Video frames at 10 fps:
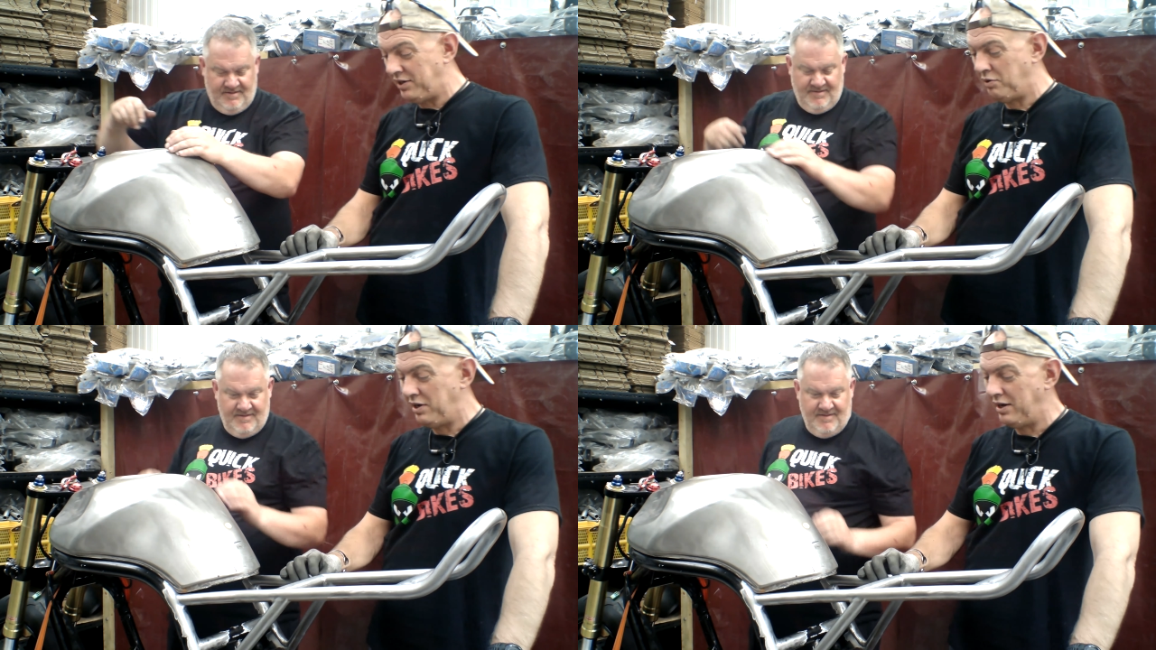
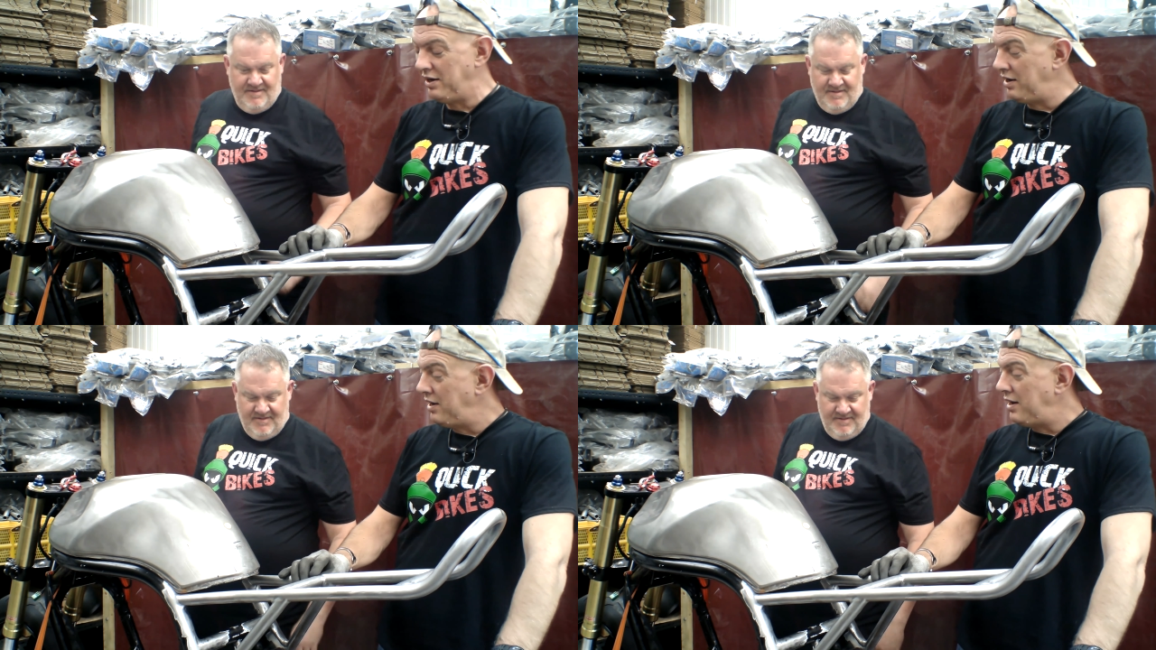Speaker 1: sweet.
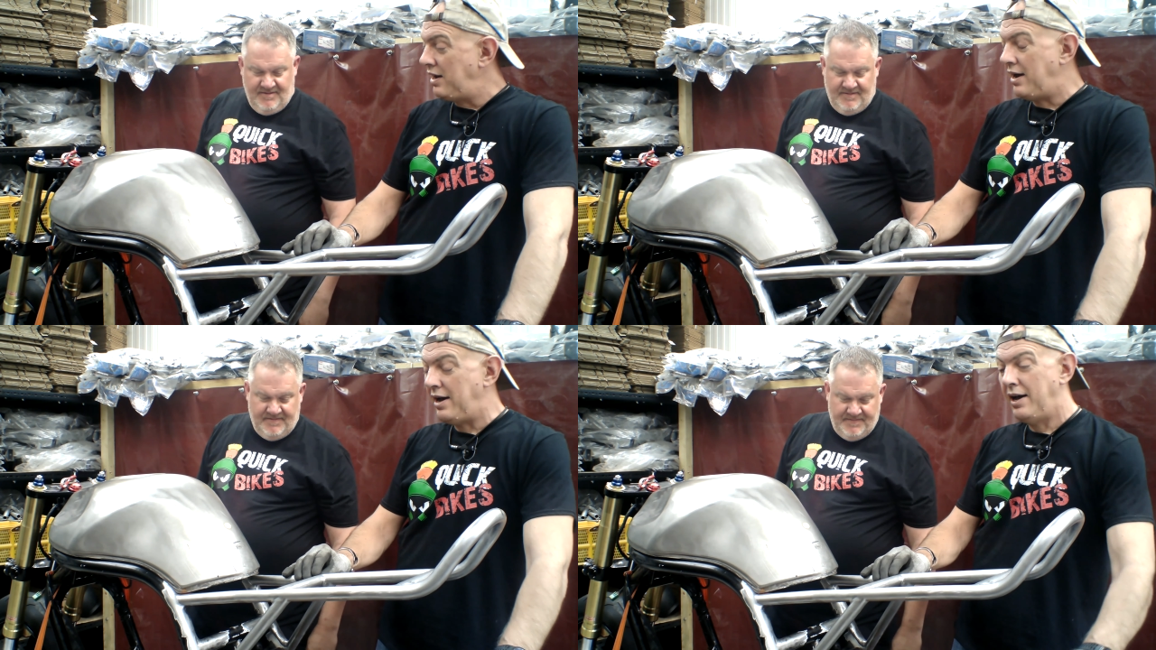
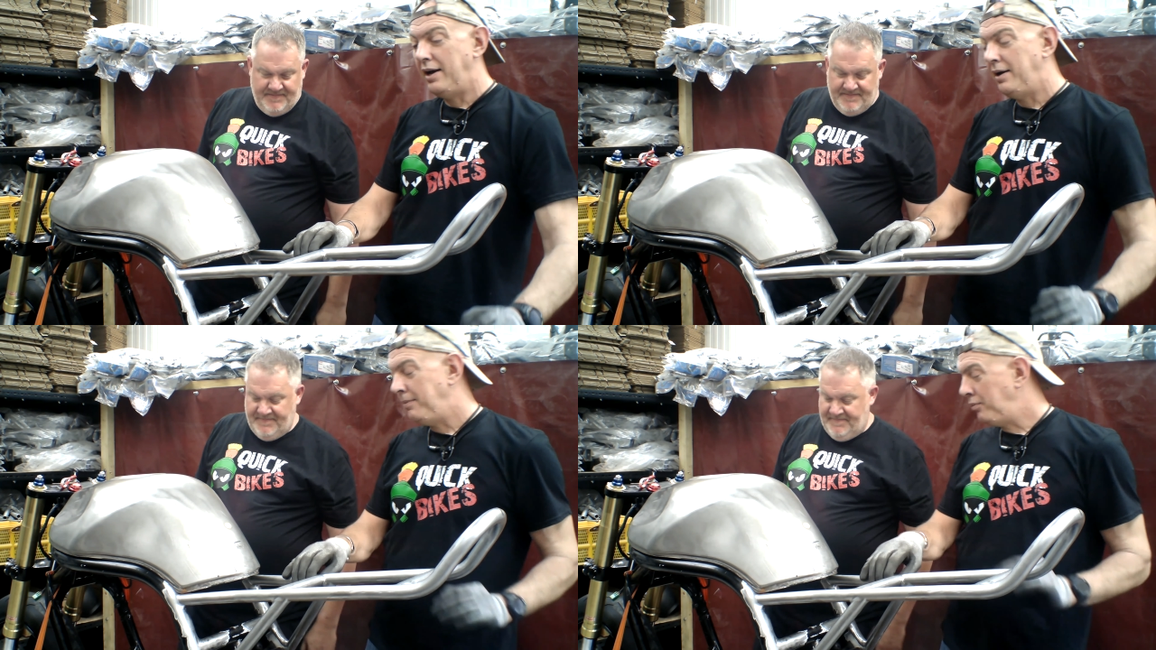
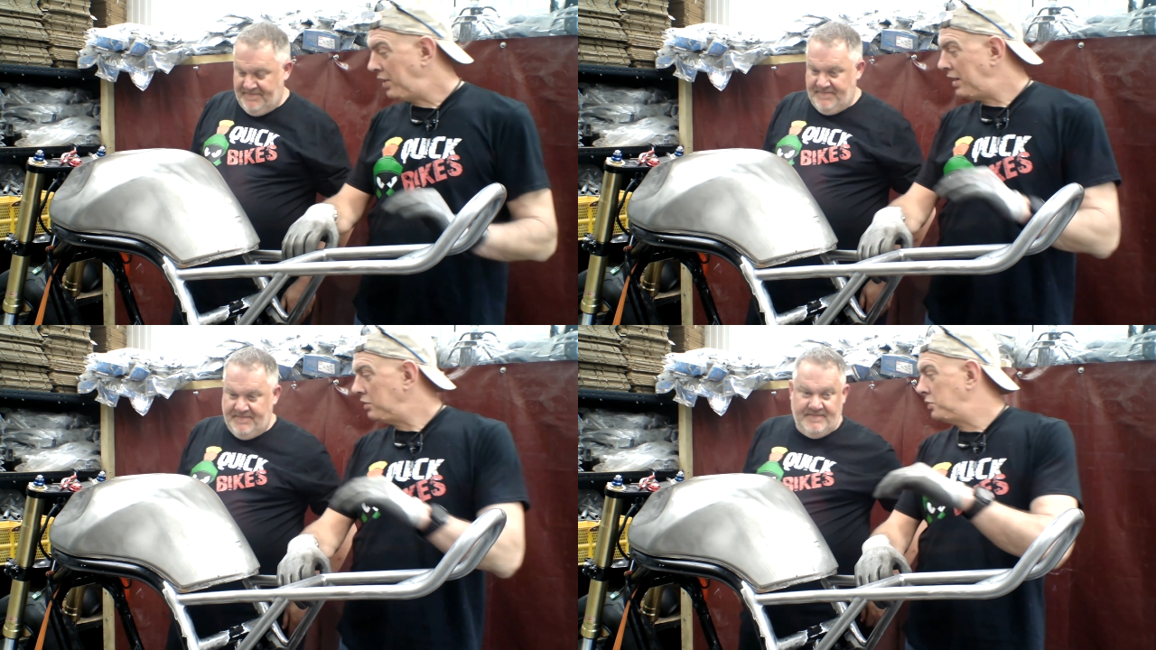Um,
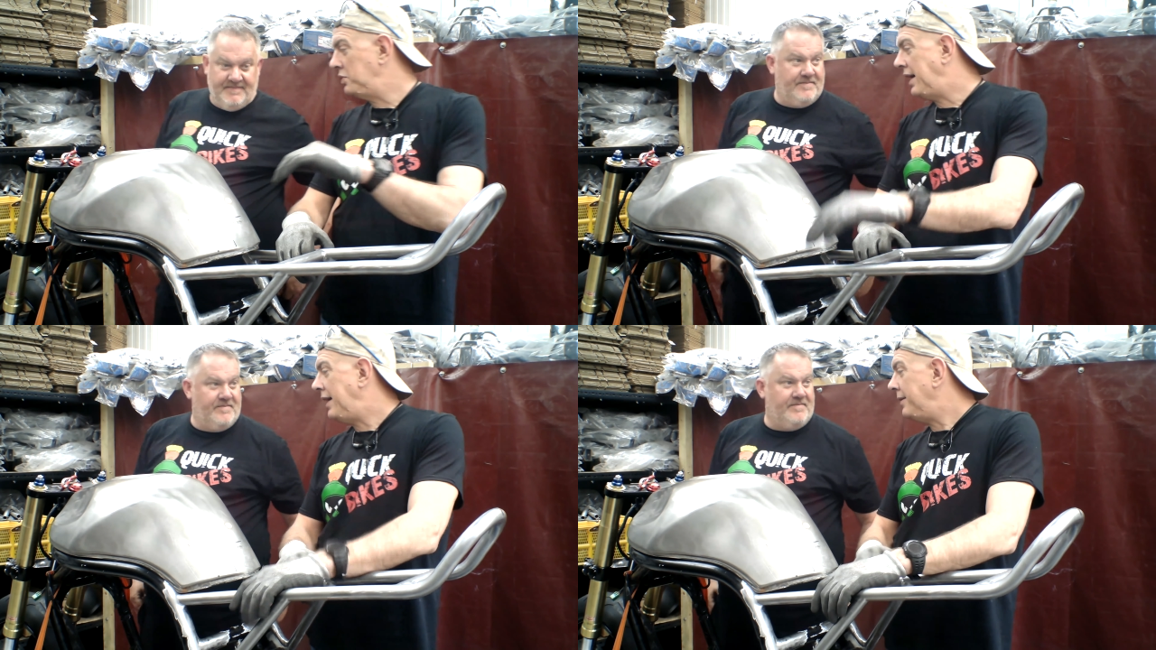what else
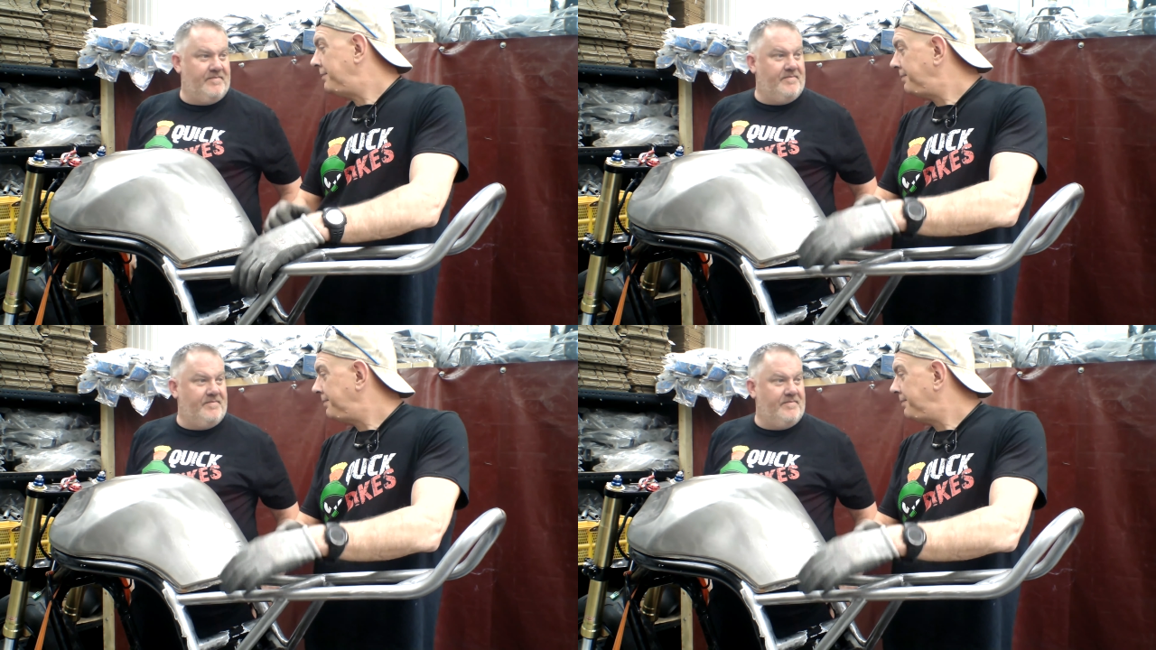was there?